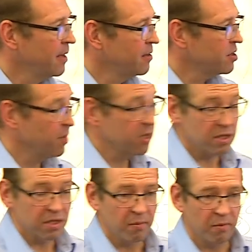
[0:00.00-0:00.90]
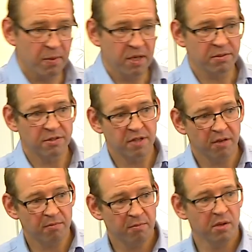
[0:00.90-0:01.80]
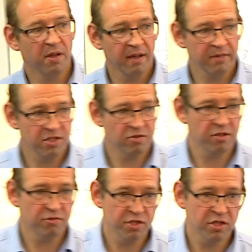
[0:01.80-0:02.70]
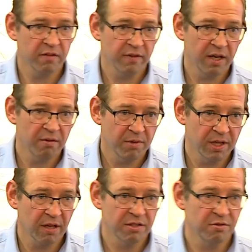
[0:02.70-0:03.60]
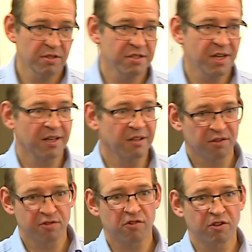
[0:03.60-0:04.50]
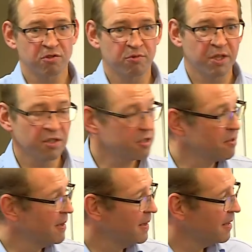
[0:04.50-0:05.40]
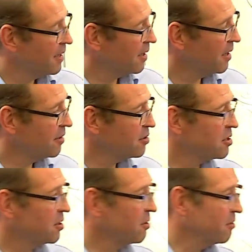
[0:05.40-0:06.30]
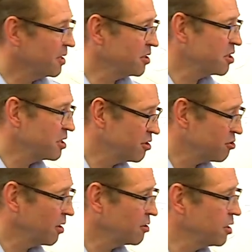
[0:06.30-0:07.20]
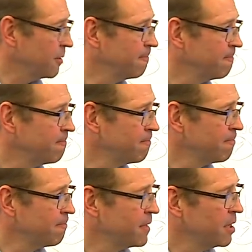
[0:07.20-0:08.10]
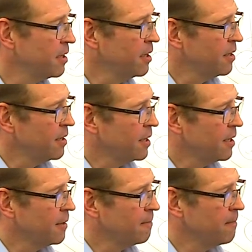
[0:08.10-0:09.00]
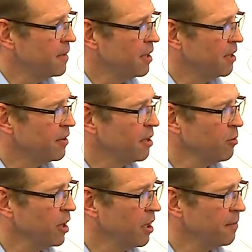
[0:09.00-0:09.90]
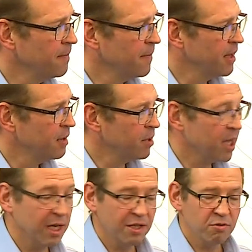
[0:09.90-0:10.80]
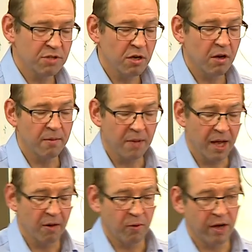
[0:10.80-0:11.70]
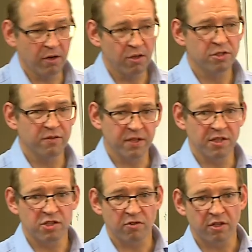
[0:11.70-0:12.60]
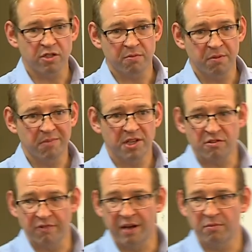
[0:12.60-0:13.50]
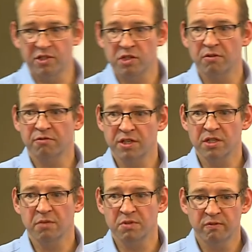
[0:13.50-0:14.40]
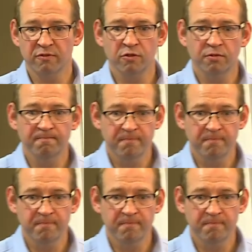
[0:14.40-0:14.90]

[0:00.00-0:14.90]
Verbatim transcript: It's amazing the number of people who don't bother having a structural survey when they're going to undertake a lot of structural works uh, to the existing structure. Um, I think we're, we're getting into a time now where a lot of these structures have been messed around with two or three times before.